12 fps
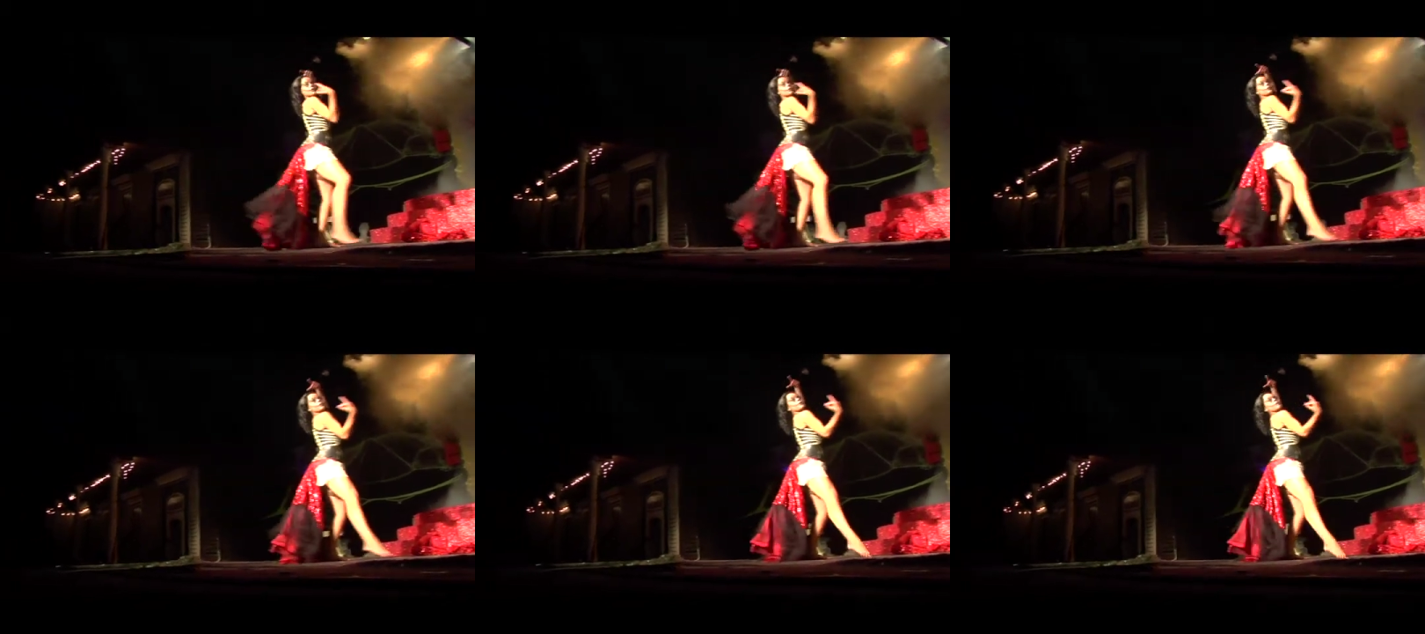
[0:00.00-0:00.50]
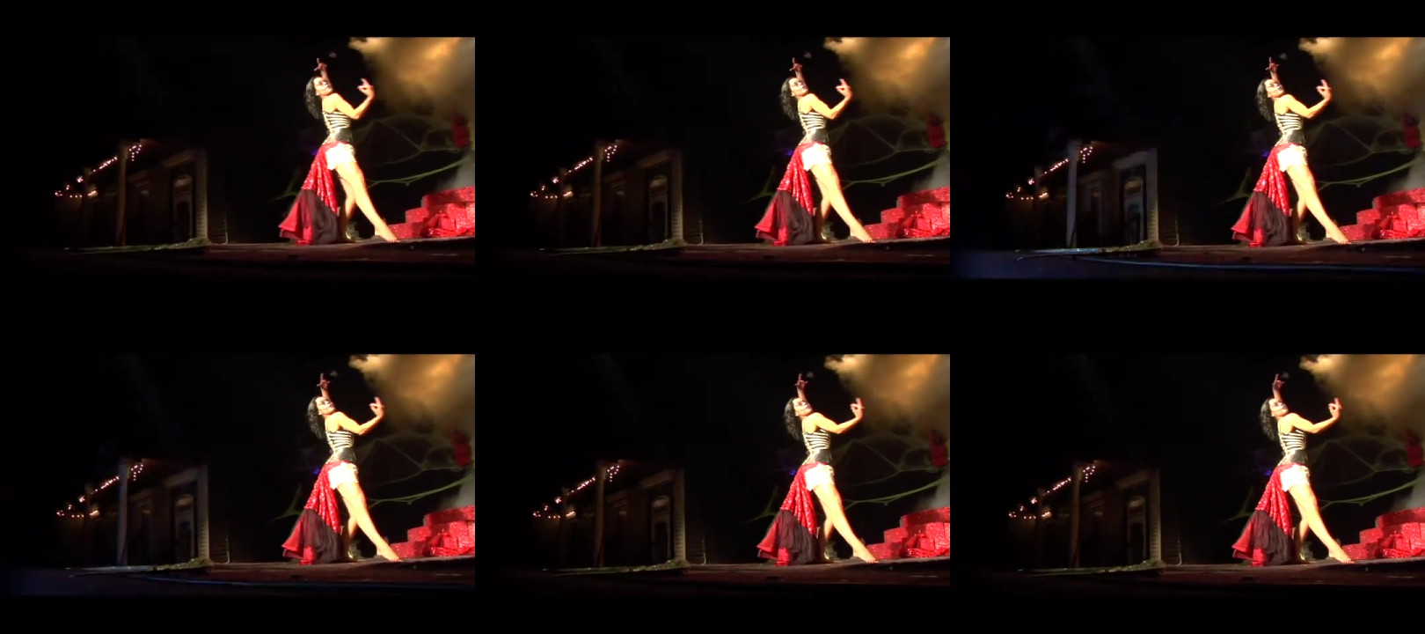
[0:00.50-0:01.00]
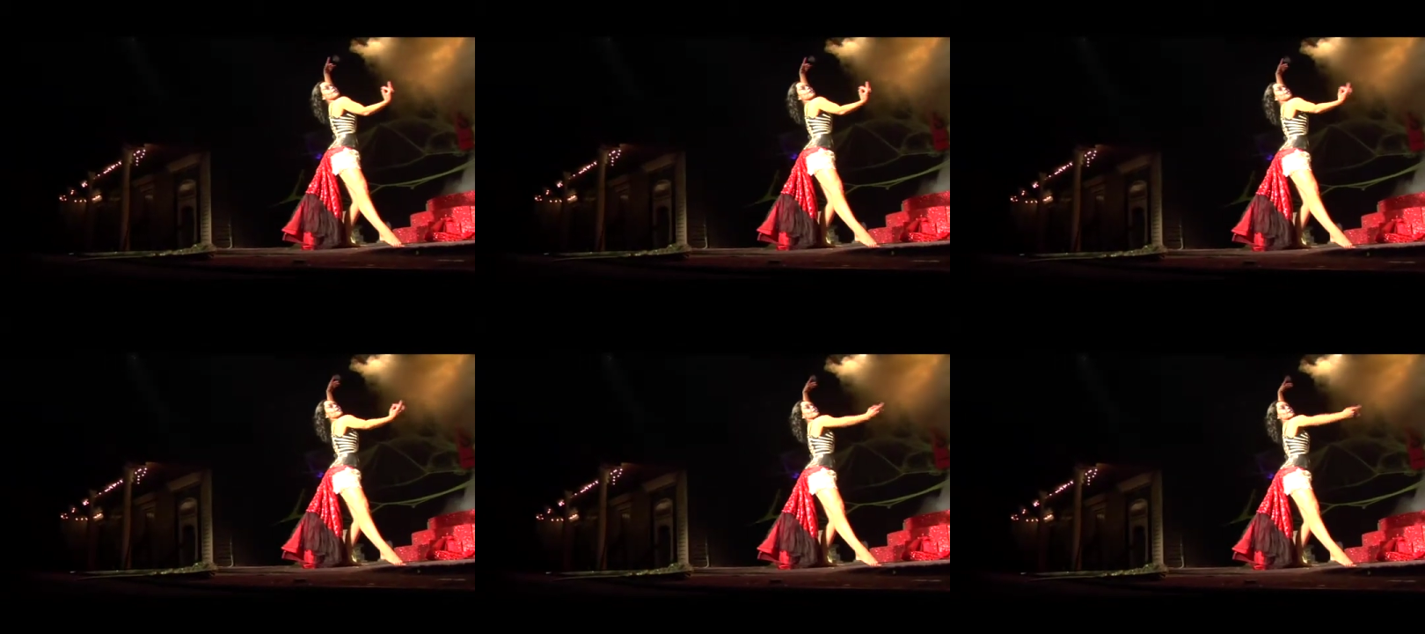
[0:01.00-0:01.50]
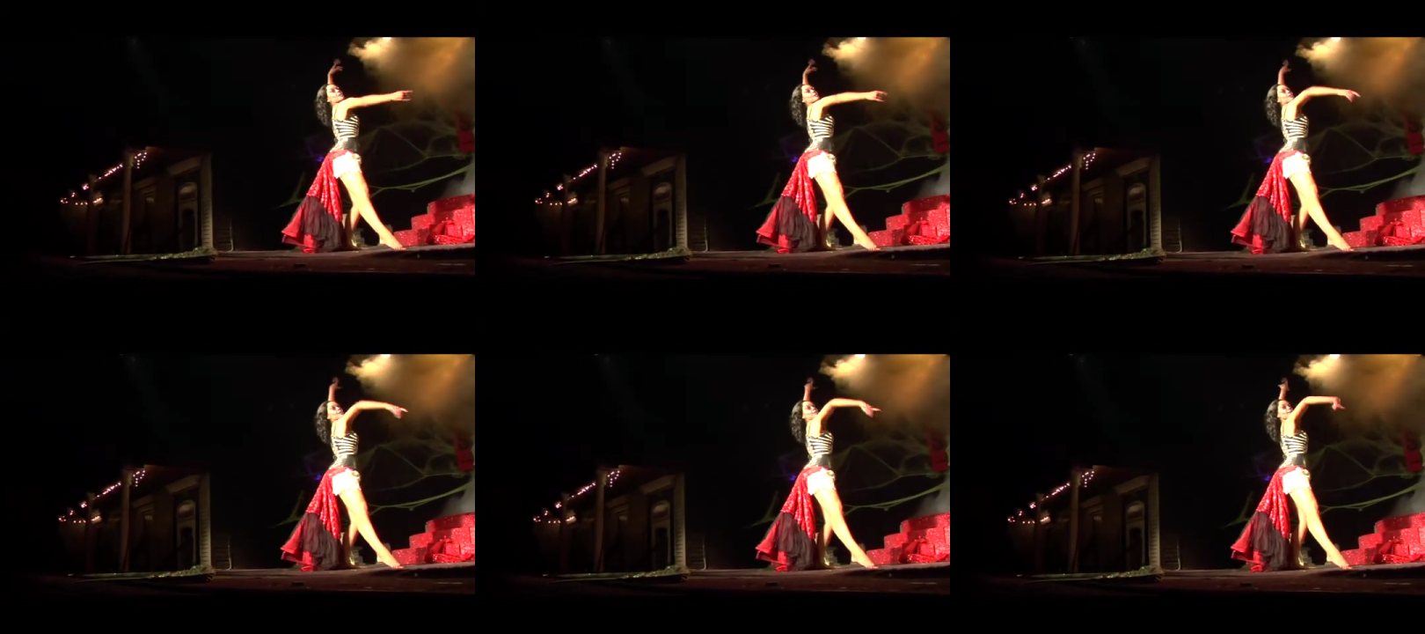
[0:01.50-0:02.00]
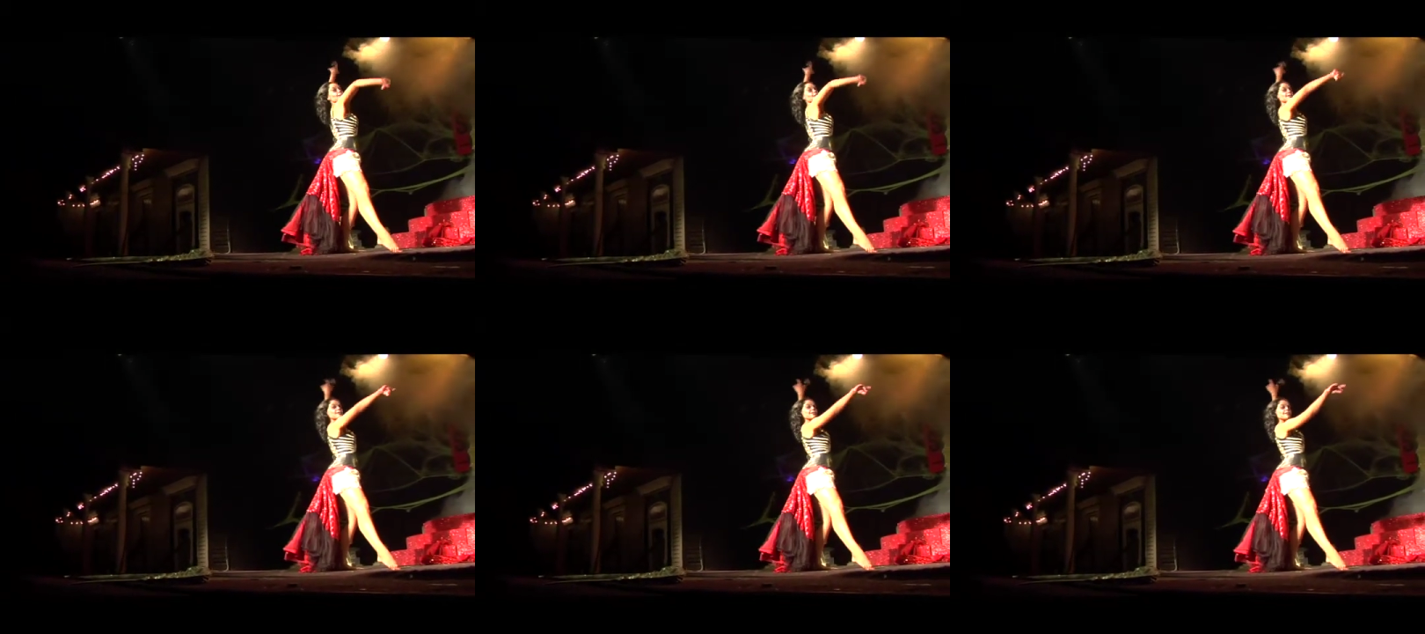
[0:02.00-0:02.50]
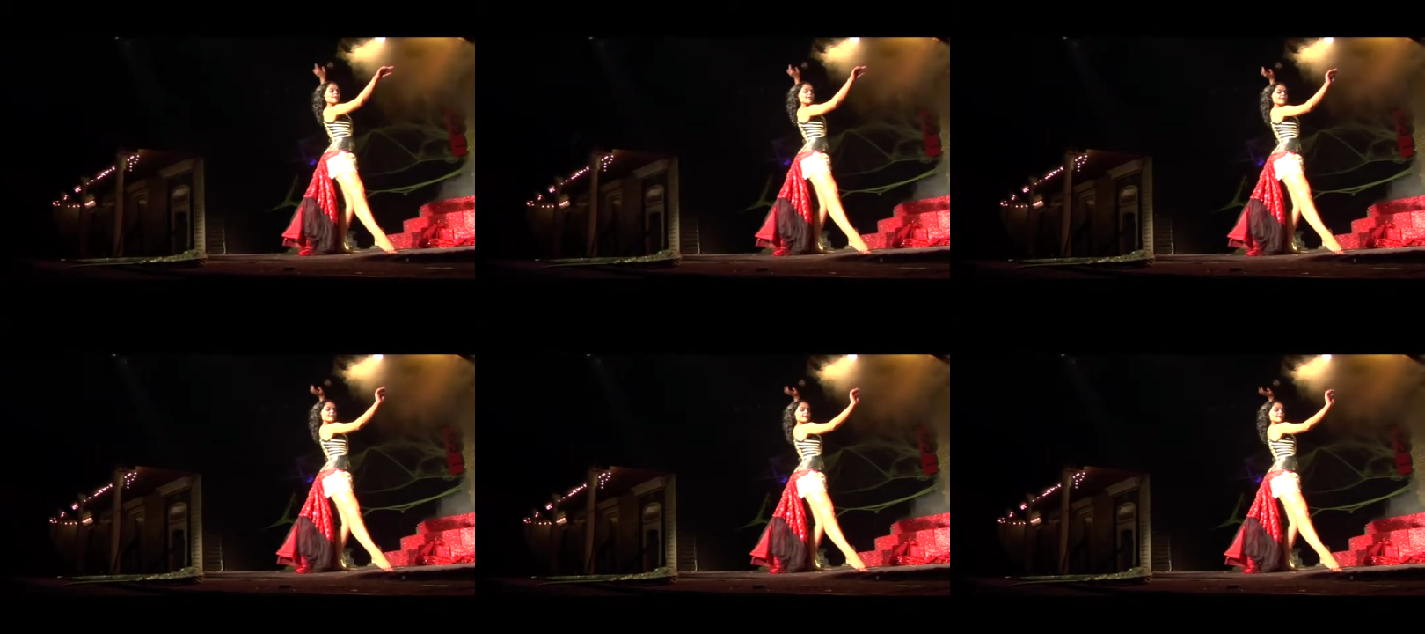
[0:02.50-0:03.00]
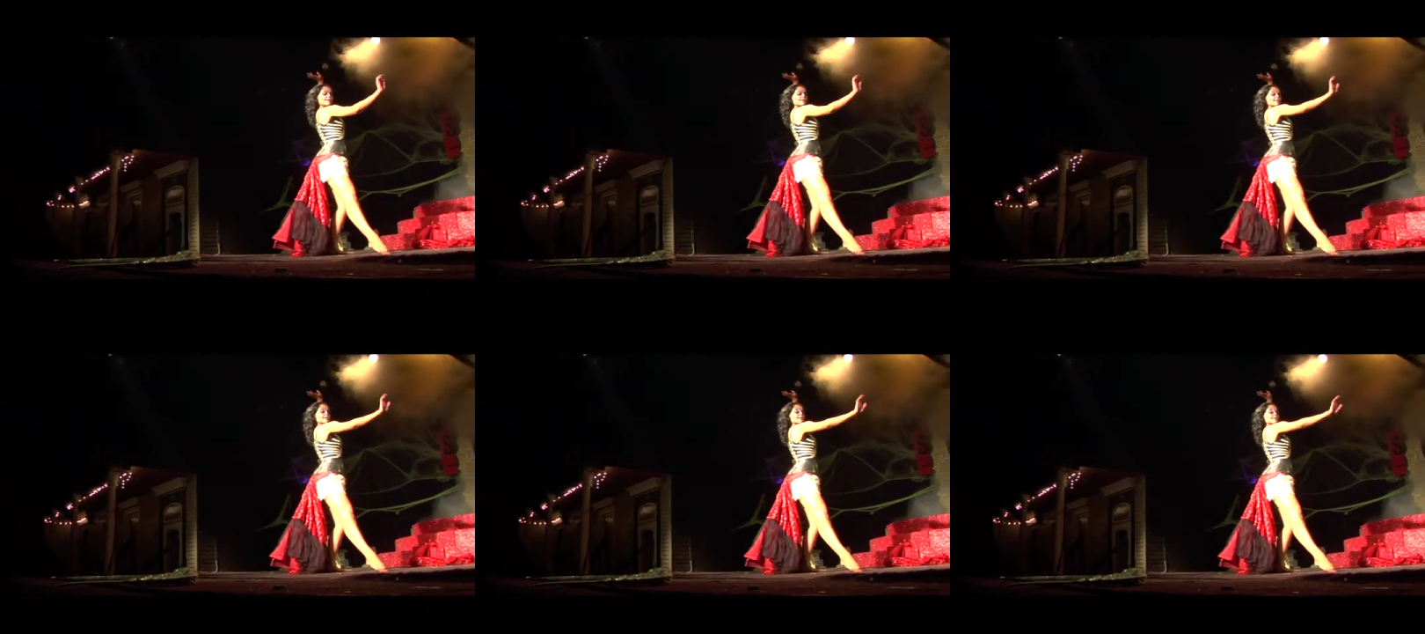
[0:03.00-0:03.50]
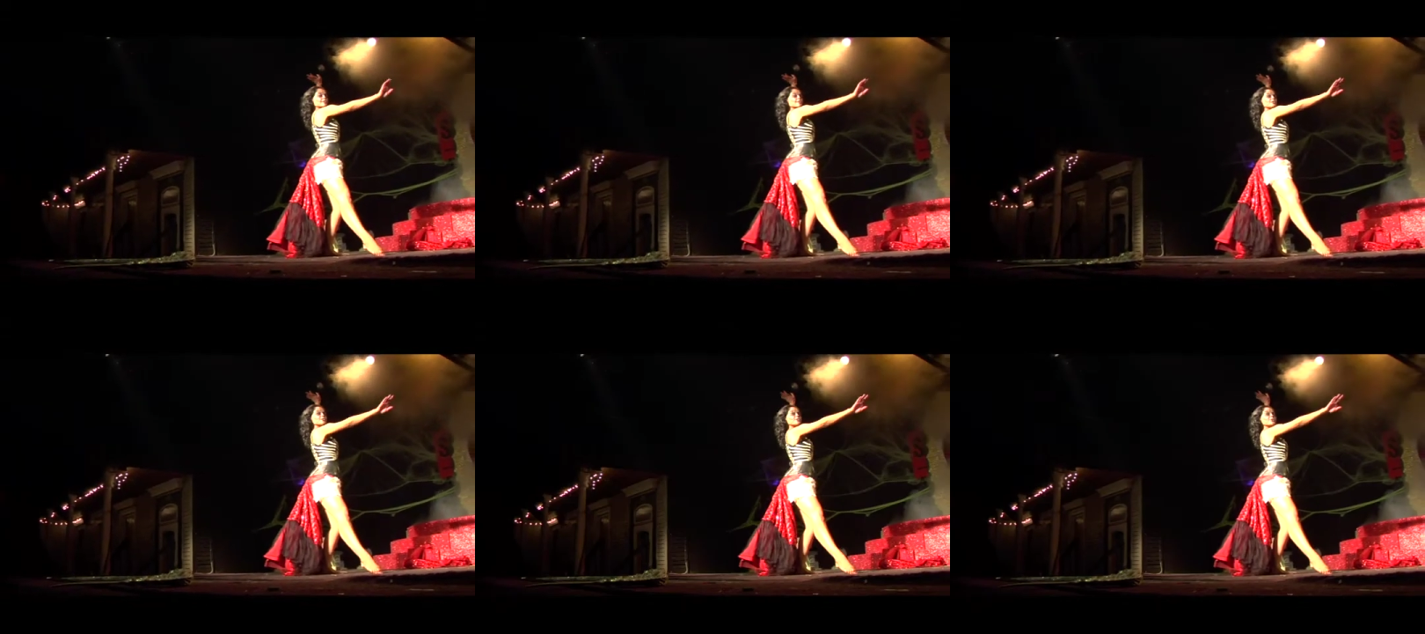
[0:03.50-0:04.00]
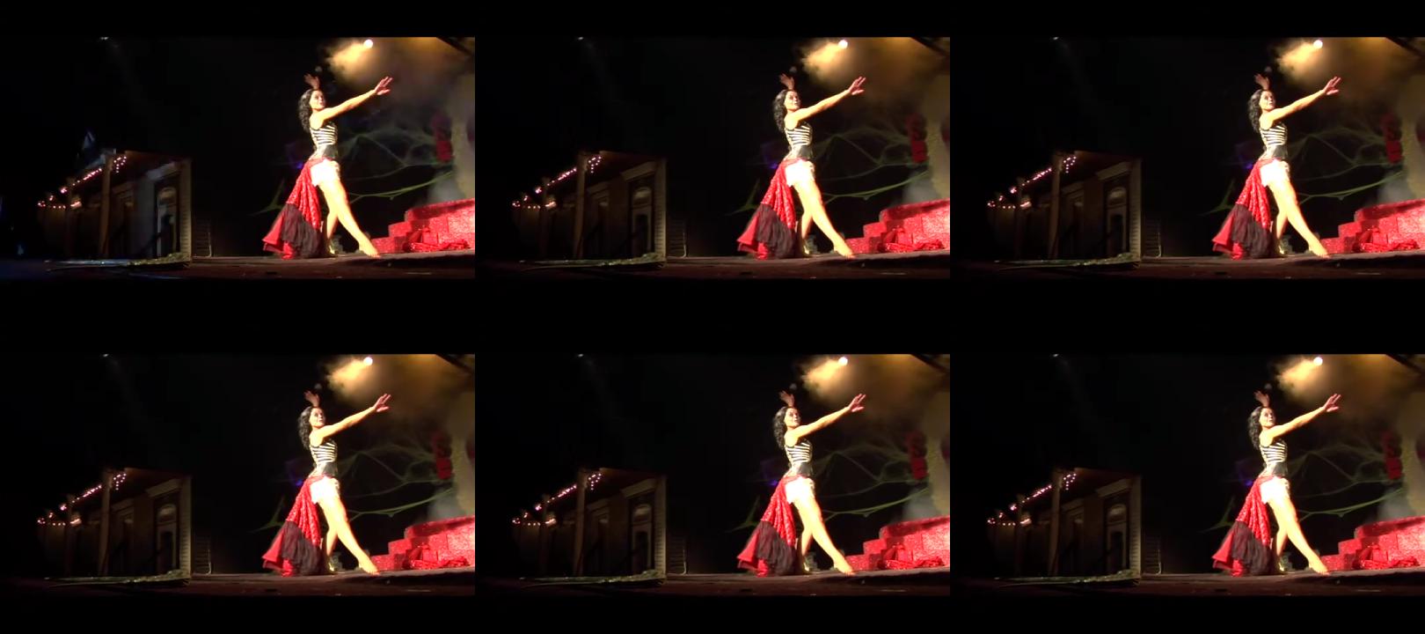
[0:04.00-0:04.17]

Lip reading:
Nobody's mouth can be seen.